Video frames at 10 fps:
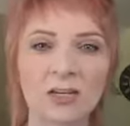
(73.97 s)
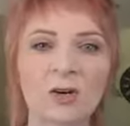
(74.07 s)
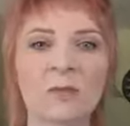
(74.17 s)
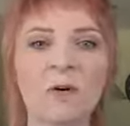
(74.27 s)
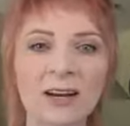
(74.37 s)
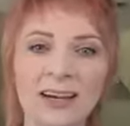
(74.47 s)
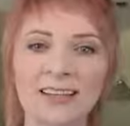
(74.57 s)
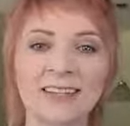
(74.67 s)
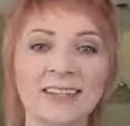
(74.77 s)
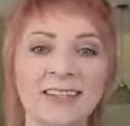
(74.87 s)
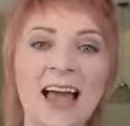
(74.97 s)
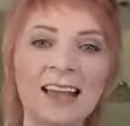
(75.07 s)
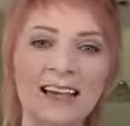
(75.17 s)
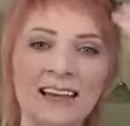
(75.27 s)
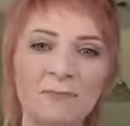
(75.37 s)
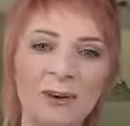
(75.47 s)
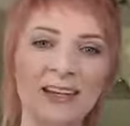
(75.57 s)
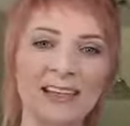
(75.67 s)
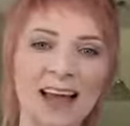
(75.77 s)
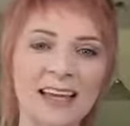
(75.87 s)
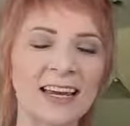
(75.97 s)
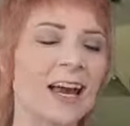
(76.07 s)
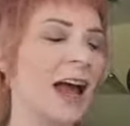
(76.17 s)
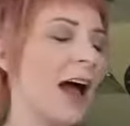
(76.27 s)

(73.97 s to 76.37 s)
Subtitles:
So good morning. This is Sally. Good morning, Sally.